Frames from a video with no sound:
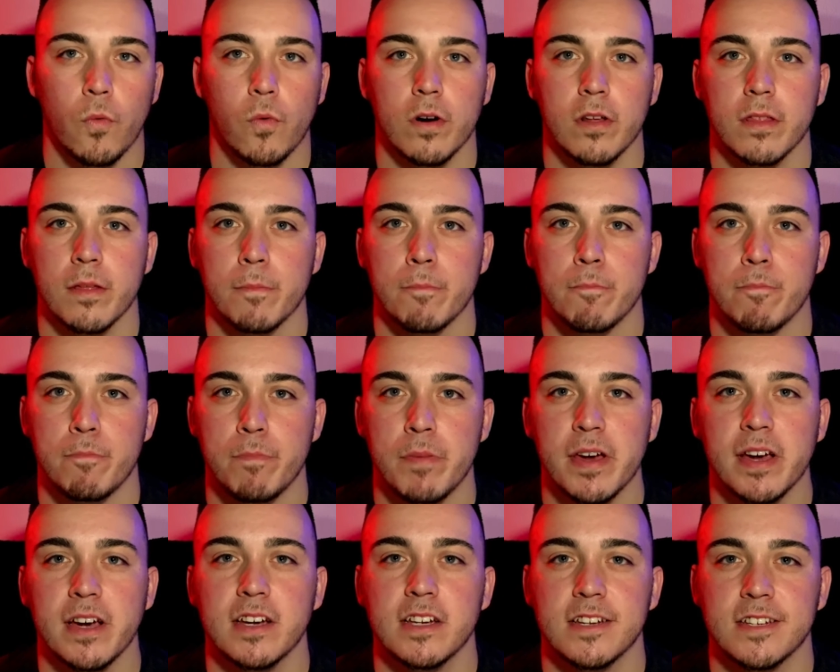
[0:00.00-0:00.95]
One of the
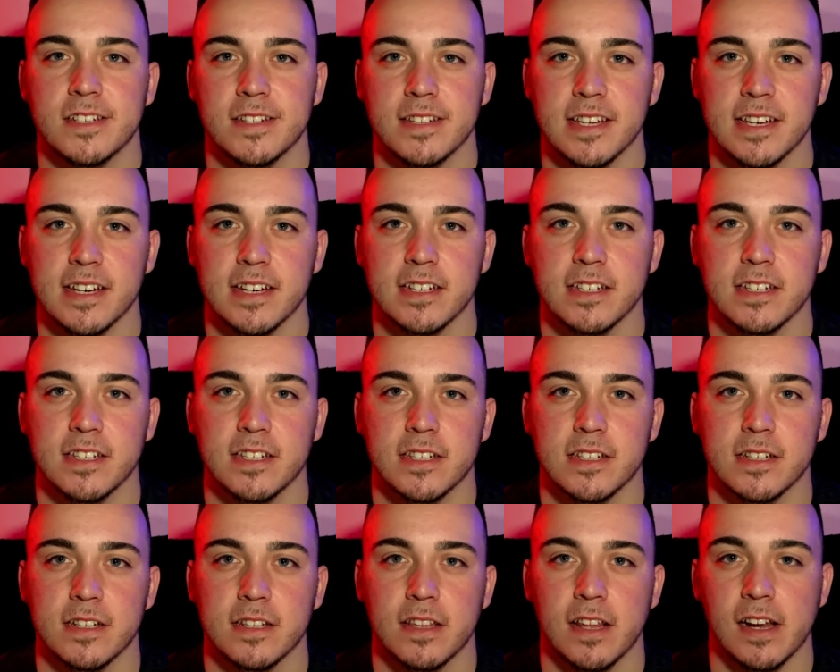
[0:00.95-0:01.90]
biggest things
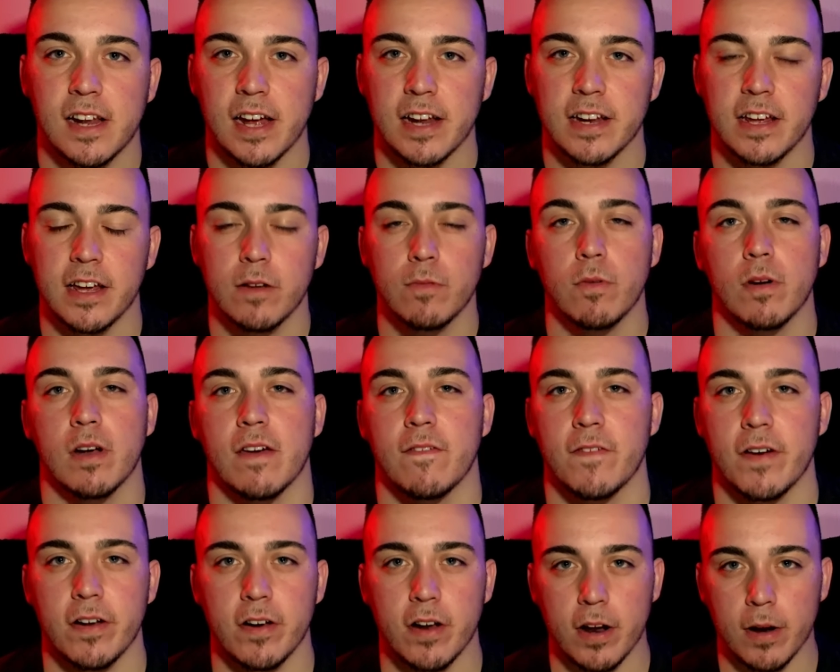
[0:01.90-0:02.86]
that I did when I
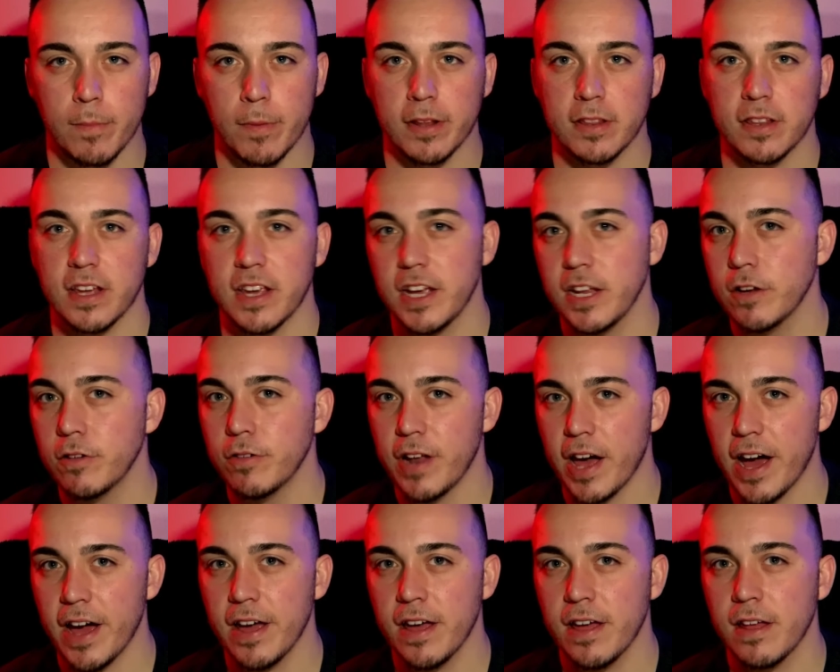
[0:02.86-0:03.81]
found out about the keto
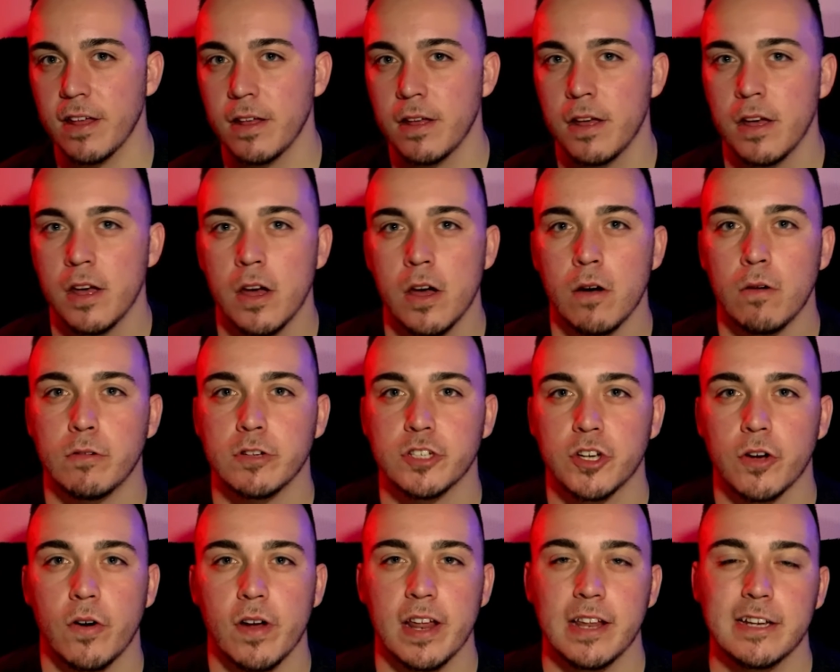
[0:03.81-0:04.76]
diet was
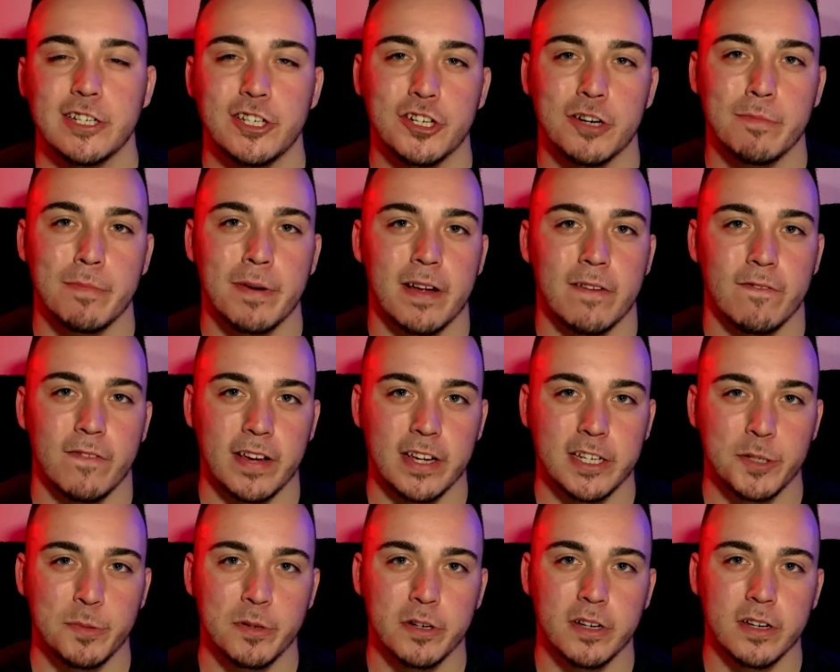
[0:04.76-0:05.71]
go ahead and jump on
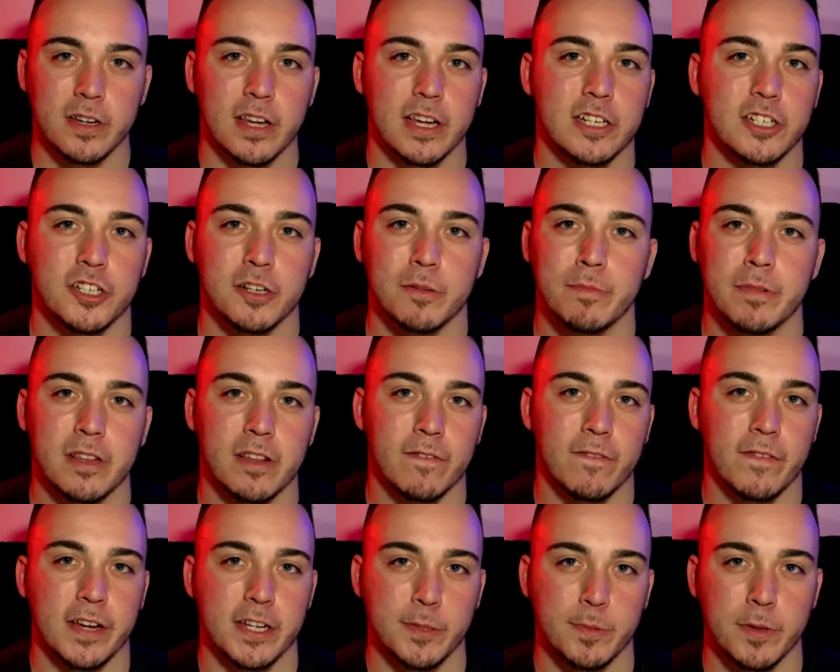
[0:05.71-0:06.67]
Facebook and jump in the
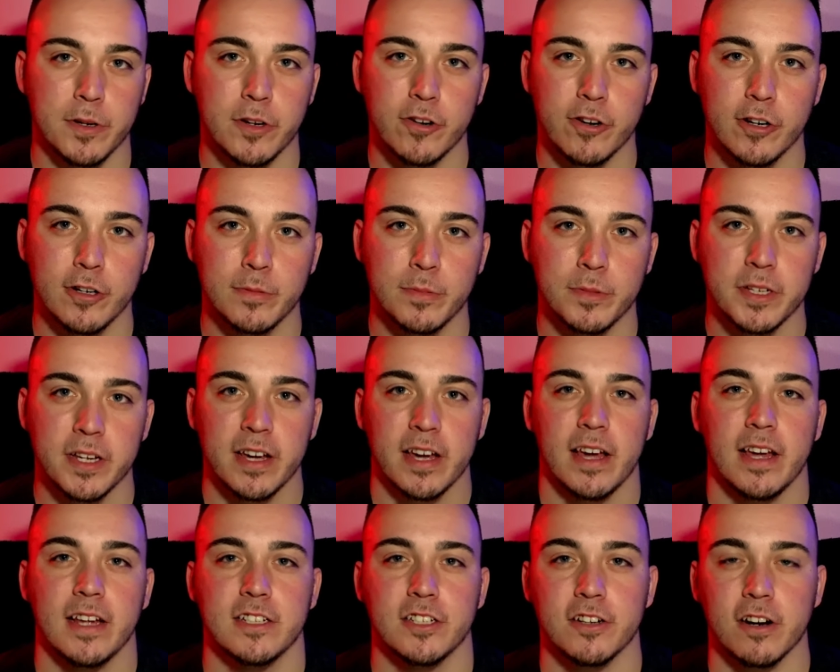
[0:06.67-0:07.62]
Facebook groups
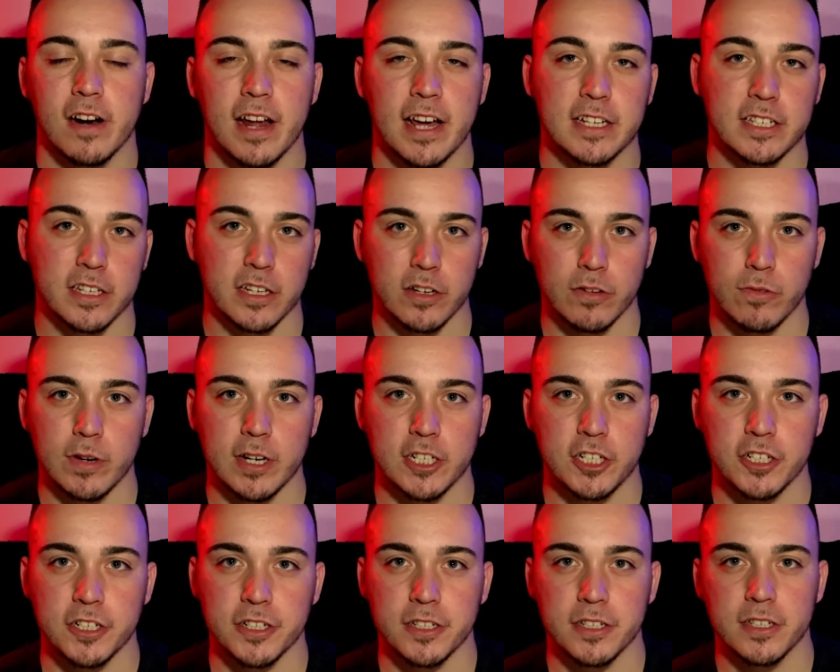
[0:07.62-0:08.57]
and start asking
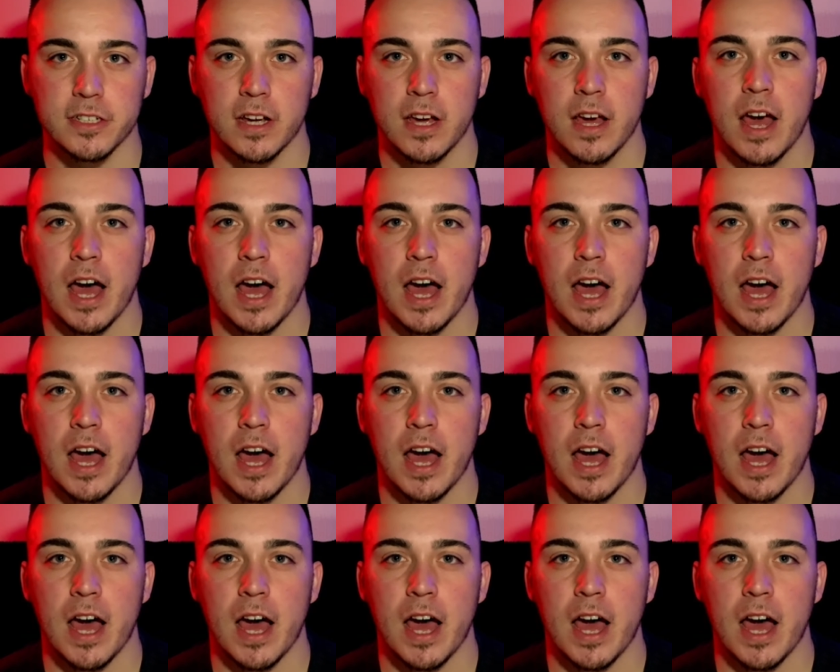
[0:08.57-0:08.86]
questions.